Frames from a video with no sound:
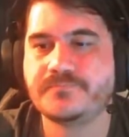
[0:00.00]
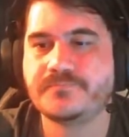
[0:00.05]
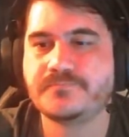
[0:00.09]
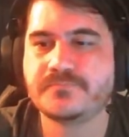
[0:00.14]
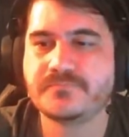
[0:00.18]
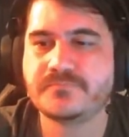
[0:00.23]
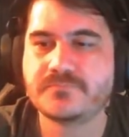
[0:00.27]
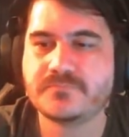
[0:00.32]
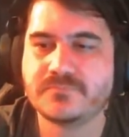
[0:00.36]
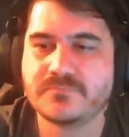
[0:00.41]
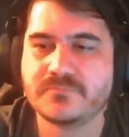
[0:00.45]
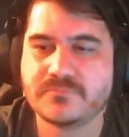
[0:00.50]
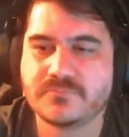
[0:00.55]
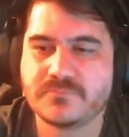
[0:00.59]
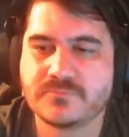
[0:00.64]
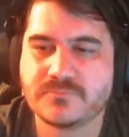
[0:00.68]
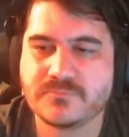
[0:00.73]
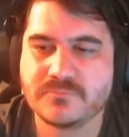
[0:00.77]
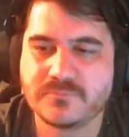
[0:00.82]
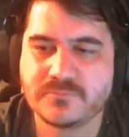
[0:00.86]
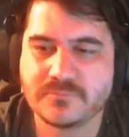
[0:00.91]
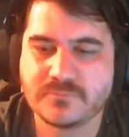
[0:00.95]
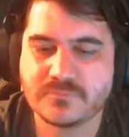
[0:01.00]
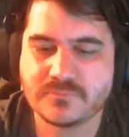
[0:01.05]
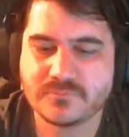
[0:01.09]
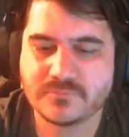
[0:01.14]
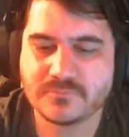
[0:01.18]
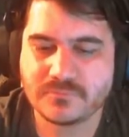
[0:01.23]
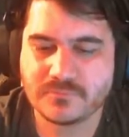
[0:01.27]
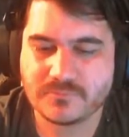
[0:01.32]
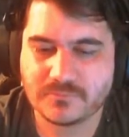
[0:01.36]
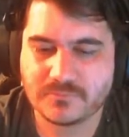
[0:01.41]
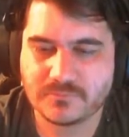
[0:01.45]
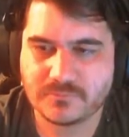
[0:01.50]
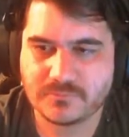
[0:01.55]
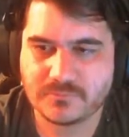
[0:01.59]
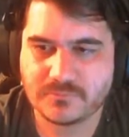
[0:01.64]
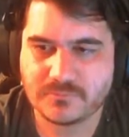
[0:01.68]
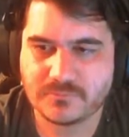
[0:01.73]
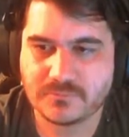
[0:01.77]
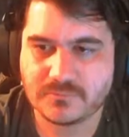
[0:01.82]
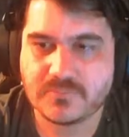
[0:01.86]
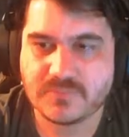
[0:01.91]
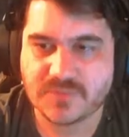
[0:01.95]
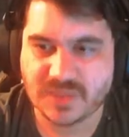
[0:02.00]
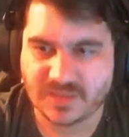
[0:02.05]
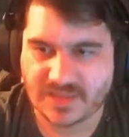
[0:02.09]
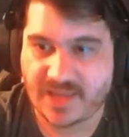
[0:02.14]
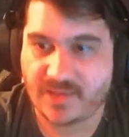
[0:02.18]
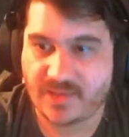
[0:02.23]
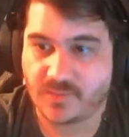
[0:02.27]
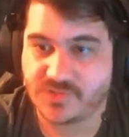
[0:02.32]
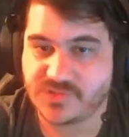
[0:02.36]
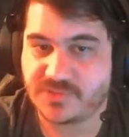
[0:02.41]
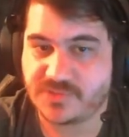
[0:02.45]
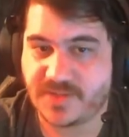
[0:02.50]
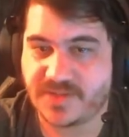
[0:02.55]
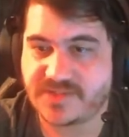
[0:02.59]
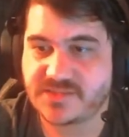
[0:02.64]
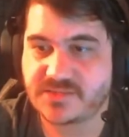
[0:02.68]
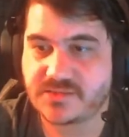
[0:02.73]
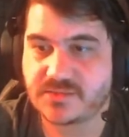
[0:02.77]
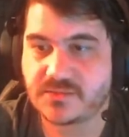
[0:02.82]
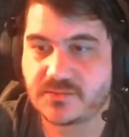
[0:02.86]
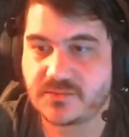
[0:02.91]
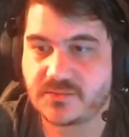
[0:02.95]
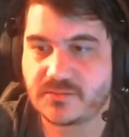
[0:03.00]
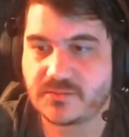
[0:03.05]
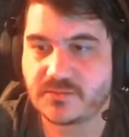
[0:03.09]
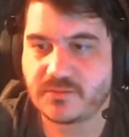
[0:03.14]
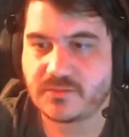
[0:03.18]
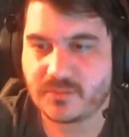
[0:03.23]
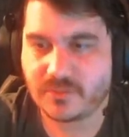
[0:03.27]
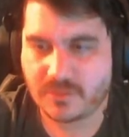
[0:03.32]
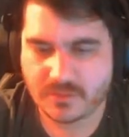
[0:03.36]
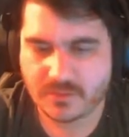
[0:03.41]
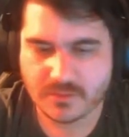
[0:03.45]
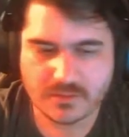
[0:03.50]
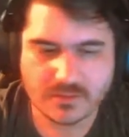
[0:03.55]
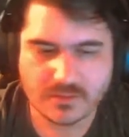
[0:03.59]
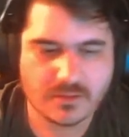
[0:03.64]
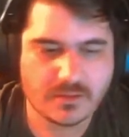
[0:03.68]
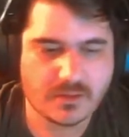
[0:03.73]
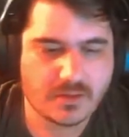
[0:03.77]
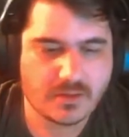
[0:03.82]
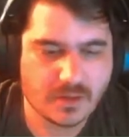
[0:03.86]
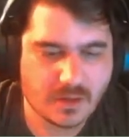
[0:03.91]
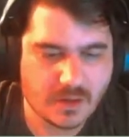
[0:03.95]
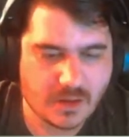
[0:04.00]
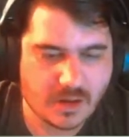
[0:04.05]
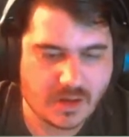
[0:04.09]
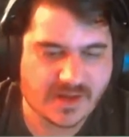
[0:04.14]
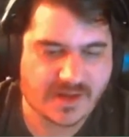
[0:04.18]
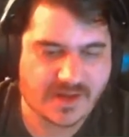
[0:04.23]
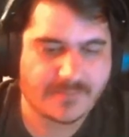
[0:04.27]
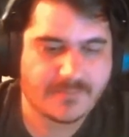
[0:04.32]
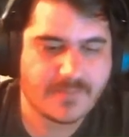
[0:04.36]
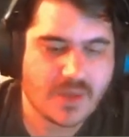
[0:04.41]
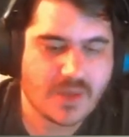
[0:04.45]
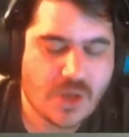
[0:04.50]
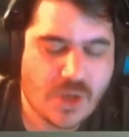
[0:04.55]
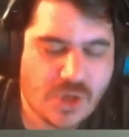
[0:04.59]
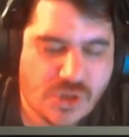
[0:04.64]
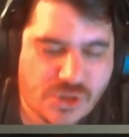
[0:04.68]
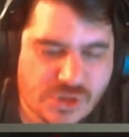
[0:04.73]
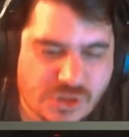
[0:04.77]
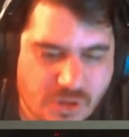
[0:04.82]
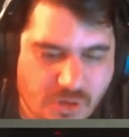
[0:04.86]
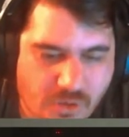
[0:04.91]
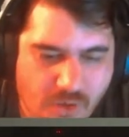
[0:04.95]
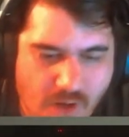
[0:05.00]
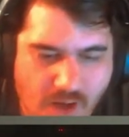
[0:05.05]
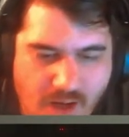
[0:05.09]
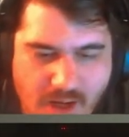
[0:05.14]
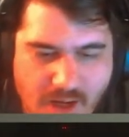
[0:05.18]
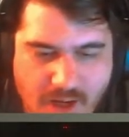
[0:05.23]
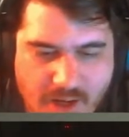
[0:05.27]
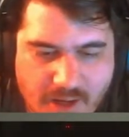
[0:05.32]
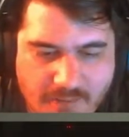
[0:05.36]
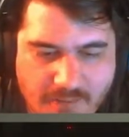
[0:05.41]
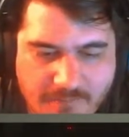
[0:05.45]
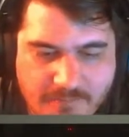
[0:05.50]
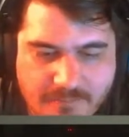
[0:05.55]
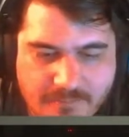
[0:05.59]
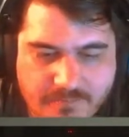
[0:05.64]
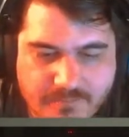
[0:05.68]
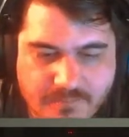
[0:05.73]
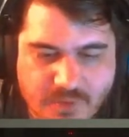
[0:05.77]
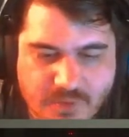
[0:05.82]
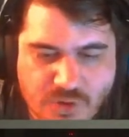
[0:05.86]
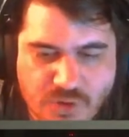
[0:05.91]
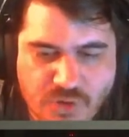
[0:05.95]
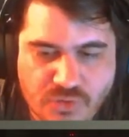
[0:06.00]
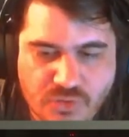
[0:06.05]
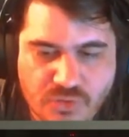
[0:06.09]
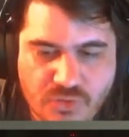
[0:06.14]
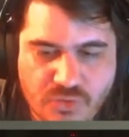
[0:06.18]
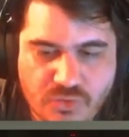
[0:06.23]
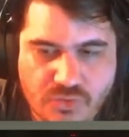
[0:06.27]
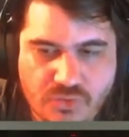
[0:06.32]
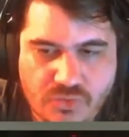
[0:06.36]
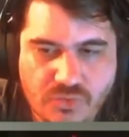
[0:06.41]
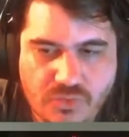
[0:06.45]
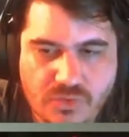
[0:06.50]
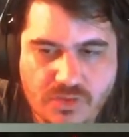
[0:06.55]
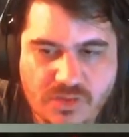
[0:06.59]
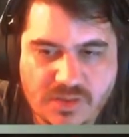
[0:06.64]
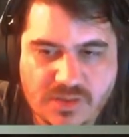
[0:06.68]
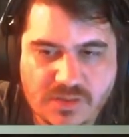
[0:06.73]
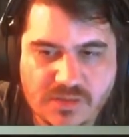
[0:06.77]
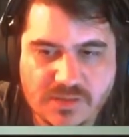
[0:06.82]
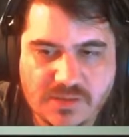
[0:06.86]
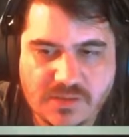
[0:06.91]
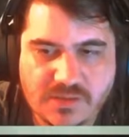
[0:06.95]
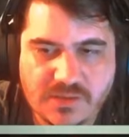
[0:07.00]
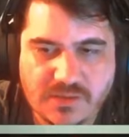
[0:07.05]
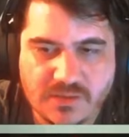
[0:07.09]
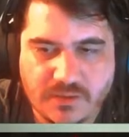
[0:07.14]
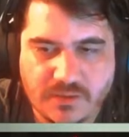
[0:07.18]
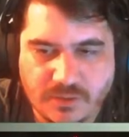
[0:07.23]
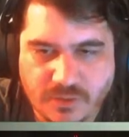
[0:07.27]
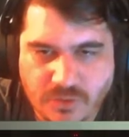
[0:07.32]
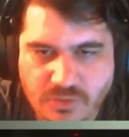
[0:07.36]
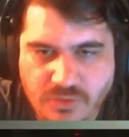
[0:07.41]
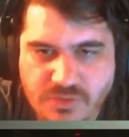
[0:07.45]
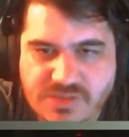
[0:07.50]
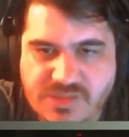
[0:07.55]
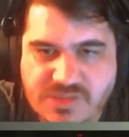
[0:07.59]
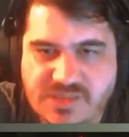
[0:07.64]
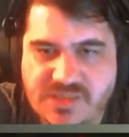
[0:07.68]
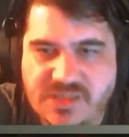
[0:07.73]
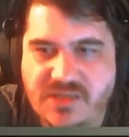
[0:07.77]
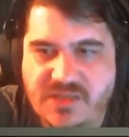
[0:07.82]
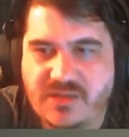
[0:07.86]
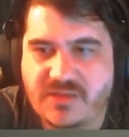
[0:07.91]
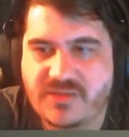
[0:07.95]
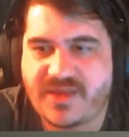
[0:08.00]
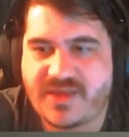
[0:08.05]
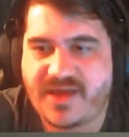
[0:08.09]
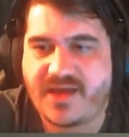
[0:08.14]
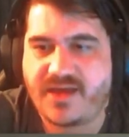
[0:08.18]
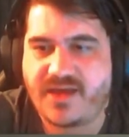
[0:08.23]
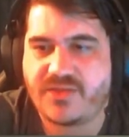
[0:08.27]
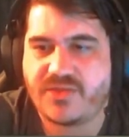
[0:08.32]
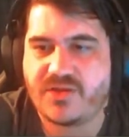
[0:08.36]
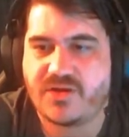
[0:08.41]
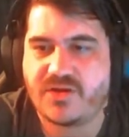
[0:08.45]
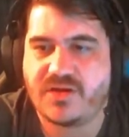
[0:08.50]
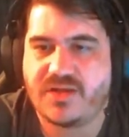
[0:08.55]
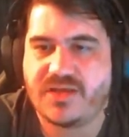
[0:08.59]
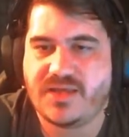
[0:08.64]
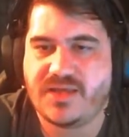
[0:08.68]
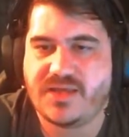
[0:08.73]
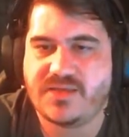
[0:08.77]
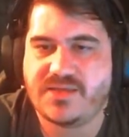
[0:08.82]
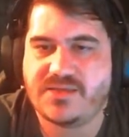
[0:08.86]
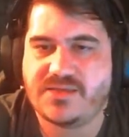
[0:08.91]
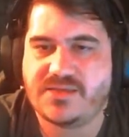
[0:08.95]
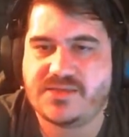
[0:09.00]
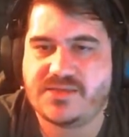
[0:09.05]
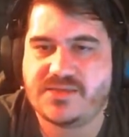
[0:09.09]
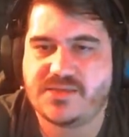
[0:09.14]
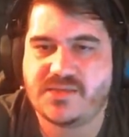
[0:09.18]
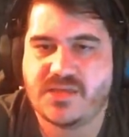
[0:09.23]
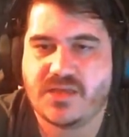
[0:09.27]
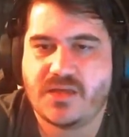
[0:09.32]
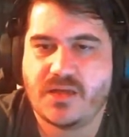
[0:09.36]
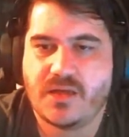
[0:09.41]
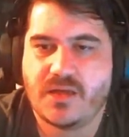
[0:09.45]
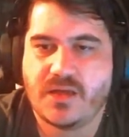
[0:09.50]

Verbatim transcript: 9. The 9 was your best? Yeah, 9 was the best, yeah. Okay. So, you see that there is